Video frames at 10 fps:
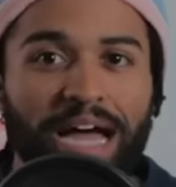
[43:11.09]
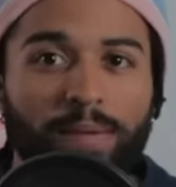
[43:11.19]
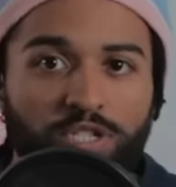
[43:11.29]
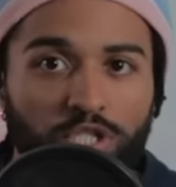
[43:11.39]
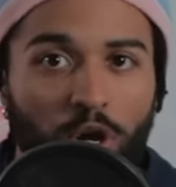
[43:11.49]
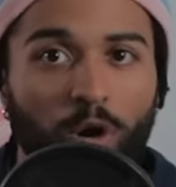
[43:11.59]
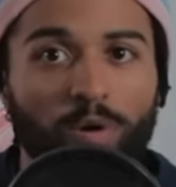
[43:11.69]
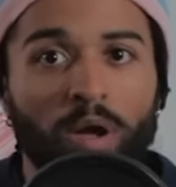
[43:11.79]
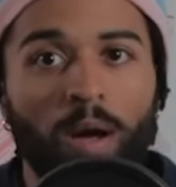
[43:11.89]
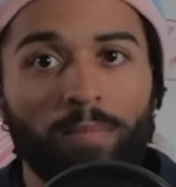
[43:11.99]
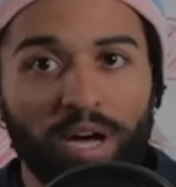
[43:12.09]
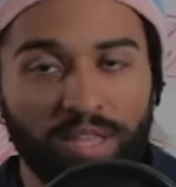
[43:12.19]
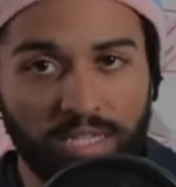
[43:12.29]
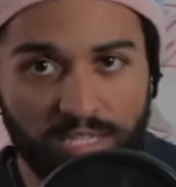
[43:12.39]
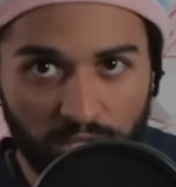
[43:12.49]
time has shown by the
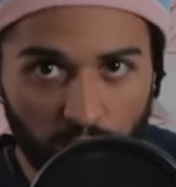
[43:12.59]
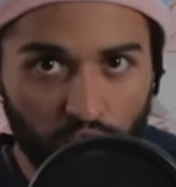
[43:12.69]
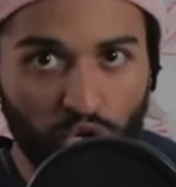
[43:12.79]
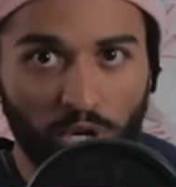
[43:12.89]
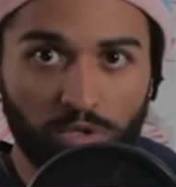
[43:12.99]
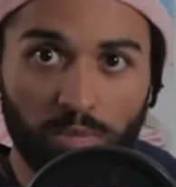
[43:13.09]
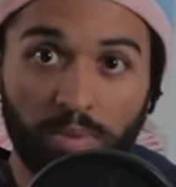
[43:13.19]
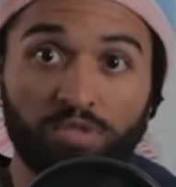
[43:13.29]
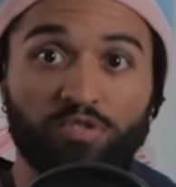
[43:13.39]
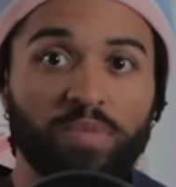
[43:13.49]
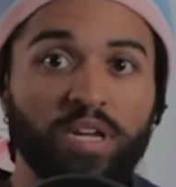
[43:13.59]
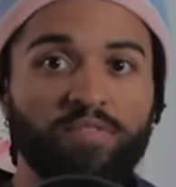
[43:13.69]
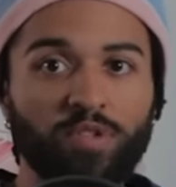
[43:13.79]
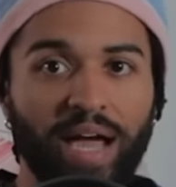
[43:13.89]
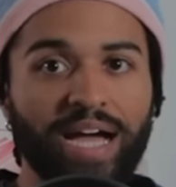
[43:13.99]
continued struggle to push for
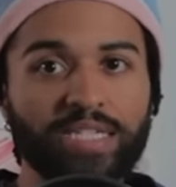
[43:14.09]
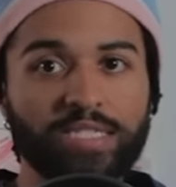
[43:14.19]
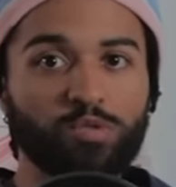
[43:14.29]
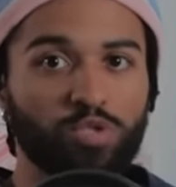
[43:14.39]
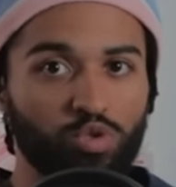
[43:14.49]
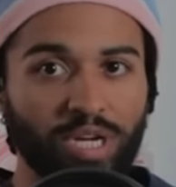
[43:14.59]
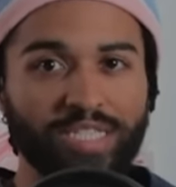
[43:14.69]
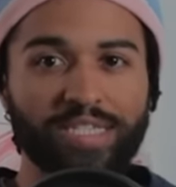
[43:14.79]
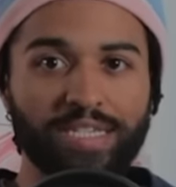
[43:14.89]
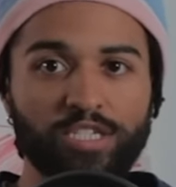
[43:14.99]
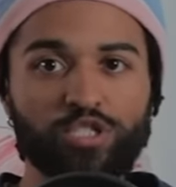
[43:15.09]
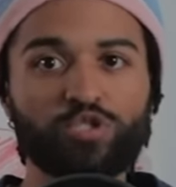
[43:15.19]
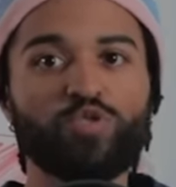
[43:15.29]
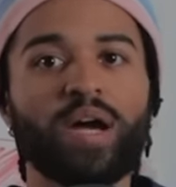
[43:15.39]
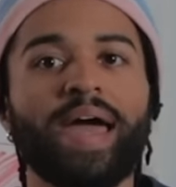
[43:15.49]
meaningful action to address the
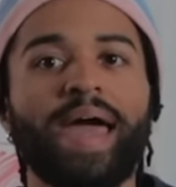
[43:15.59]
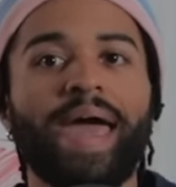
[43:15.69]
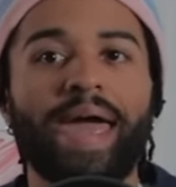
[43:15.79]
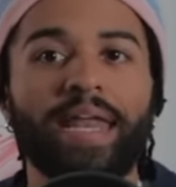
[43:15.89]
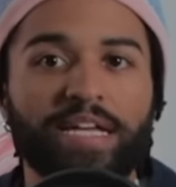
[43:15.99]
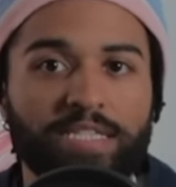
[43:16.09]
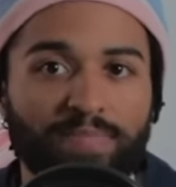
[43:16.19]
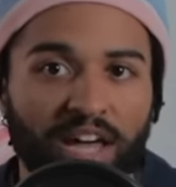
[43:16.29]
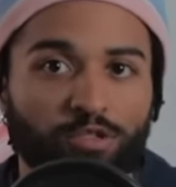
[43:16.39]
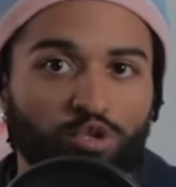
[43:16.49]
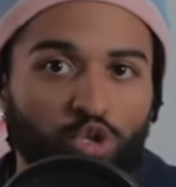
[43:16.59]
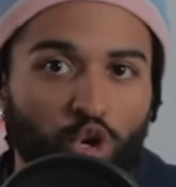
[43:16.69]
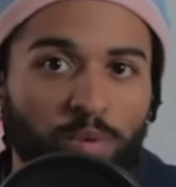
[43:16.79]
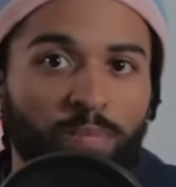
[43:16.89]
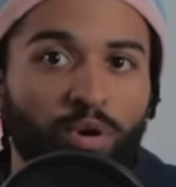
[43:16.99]
issue, and as Matthew T.
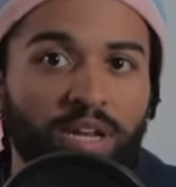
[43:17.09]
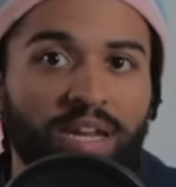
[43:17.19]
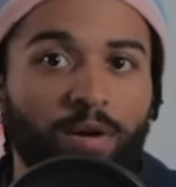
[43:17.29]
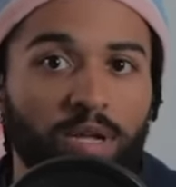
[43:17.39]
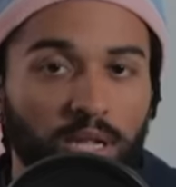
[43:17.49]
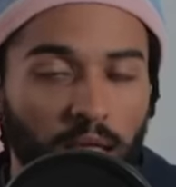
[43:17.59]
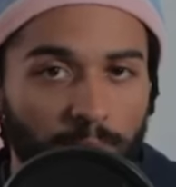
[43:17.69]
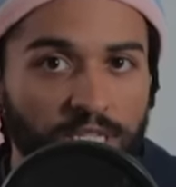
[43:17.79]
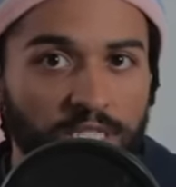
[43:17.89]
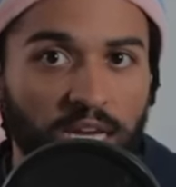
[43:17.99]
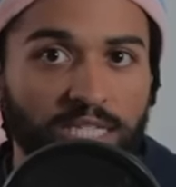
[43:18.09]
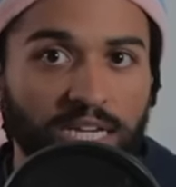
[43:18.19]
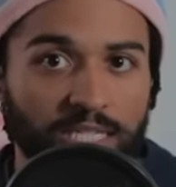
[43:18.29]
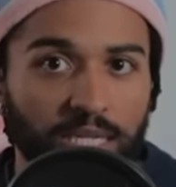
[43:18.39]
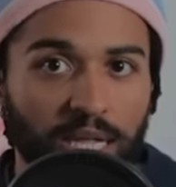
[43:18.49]
Herbert pointed out in Climate Change
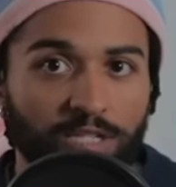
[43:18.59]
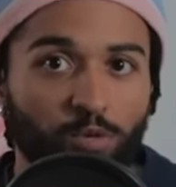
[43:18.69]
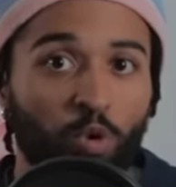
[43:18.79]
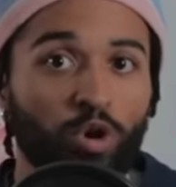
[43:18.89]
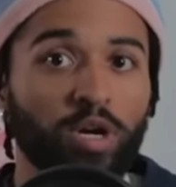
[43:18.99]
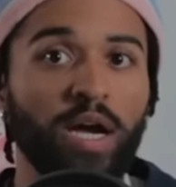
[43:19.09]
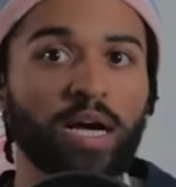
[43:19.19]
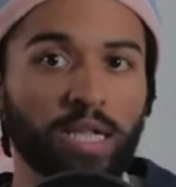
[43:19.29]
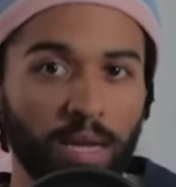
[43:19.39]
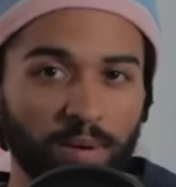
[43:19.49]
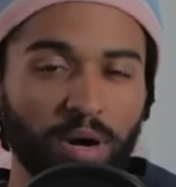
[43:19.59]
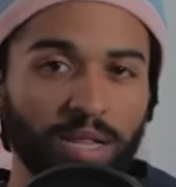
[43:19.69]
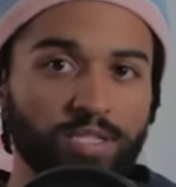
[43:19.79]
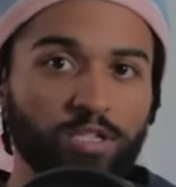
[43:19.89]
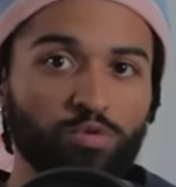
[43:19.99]
as Class War, climate
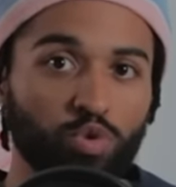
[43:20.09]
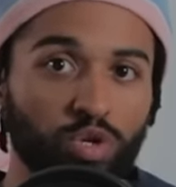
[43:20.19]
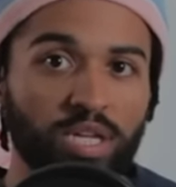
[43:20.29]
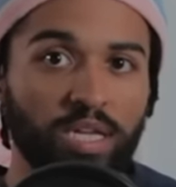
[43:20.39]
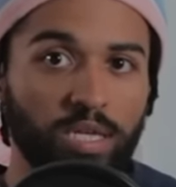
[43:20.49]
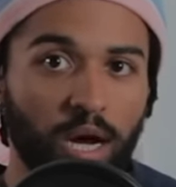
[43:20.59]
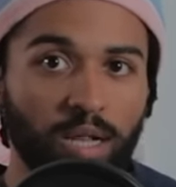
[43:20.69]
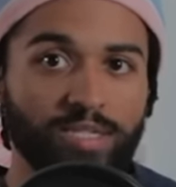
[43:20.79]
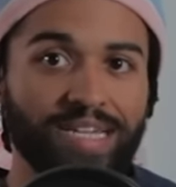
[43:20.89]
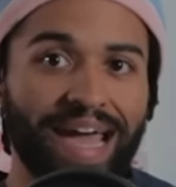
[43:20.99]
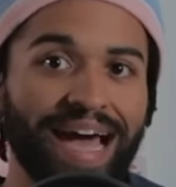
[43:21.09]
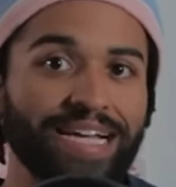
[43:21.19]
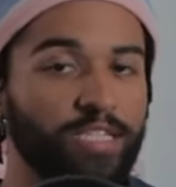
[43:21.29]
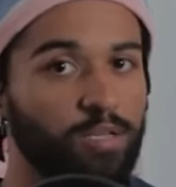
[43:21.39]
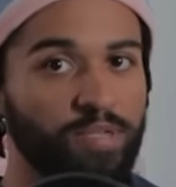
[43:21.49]
politics rooted in knowledge
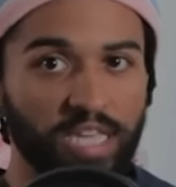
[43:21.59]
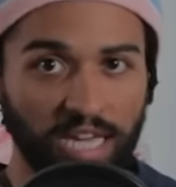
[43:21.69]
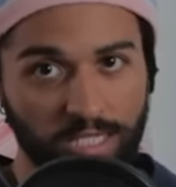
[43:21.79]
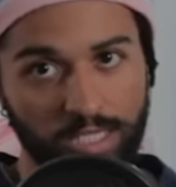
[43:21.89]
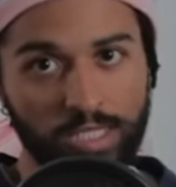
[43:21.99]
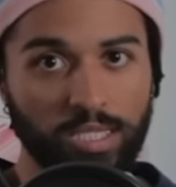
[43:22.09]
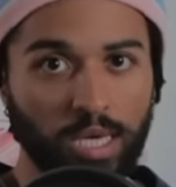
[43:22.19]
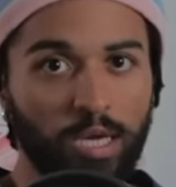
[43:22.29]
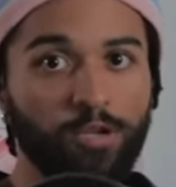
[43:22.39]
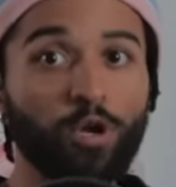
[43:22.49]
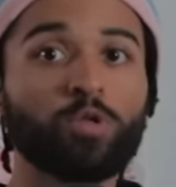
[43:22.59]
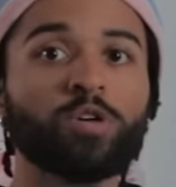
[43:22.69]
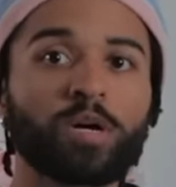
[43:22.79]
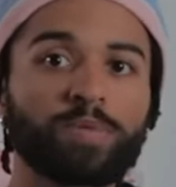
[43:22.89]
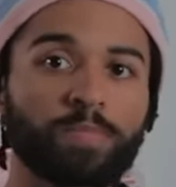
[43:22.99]
has limitations. Don't
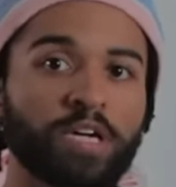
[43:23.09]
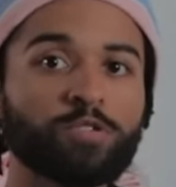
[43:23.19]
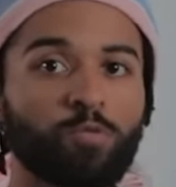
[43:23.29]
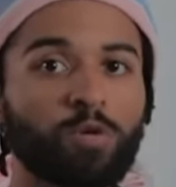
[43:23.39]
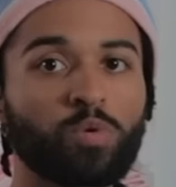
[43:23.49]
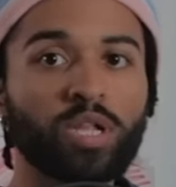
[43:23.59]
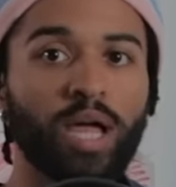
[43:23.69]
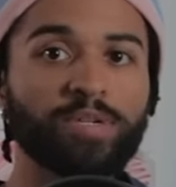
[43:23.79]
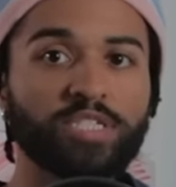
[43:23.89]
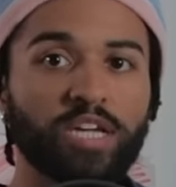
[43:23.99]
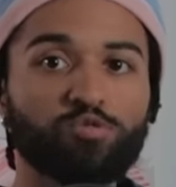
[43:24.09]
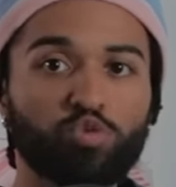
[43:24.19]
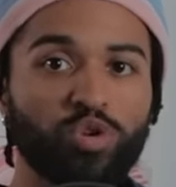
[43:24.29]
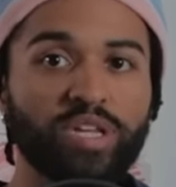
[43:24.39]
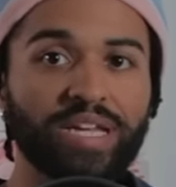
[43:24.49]
look up to Pixel World where climate change
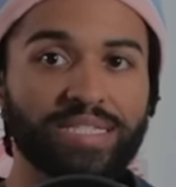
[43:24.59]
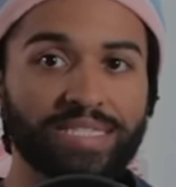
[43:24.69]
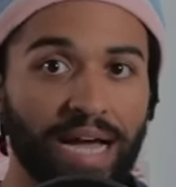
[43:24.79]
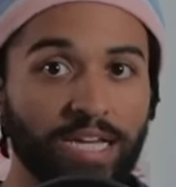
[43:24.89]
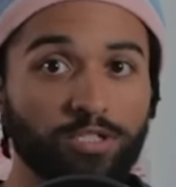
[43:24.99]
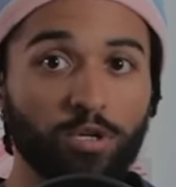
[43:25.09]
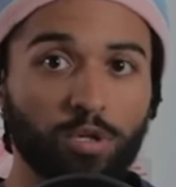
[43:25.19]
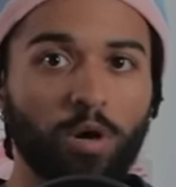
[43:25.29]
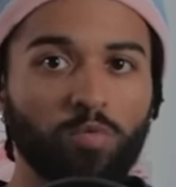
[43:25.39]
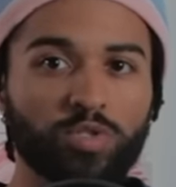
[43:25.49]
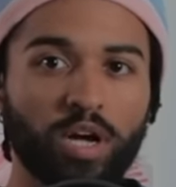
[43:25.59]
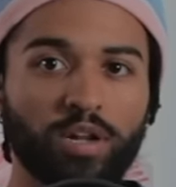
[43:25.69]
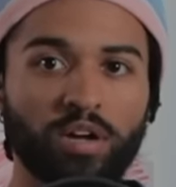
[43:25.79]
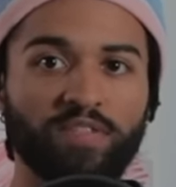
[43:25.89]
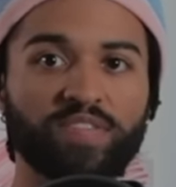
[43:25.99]
rooted in science alone was not
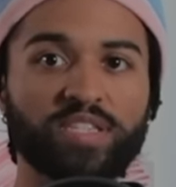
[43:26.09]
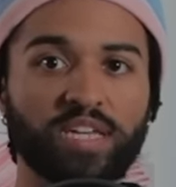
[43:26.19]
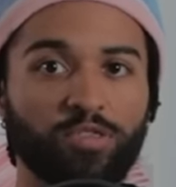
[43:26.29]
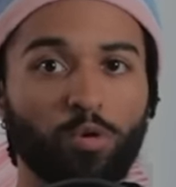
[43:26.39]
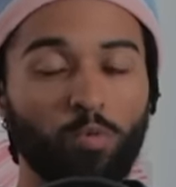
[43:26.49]
enough to get the